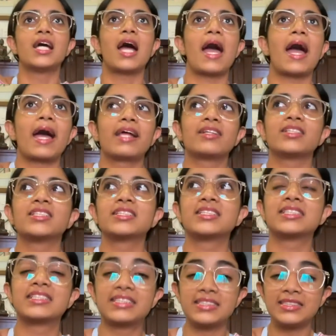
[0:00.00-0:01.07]
And
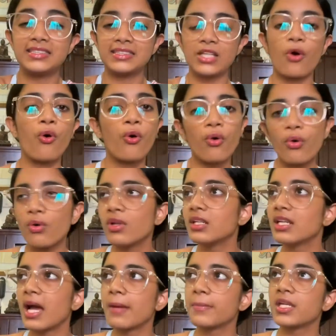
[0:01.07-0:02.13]
the
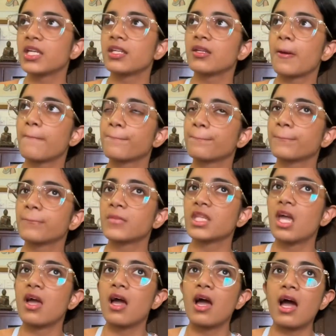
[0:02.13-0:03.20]
whole, I mean
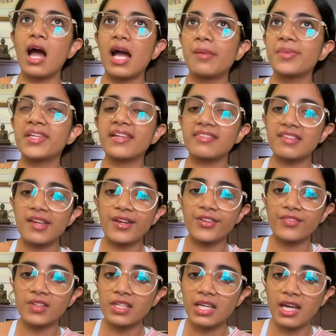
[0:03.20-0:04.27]
at the end
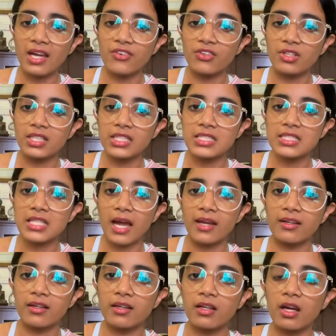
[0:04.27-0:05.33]
of the day, I really
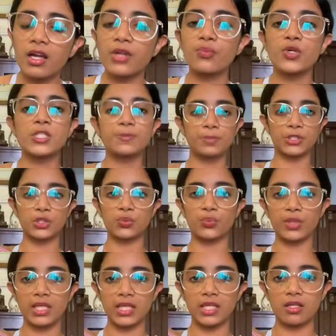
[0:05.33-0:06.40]
decided it was
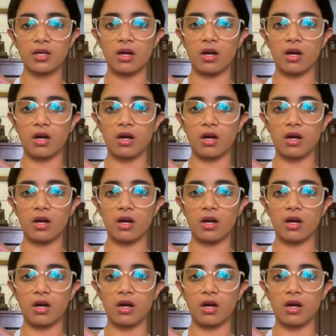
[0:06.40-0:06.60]
between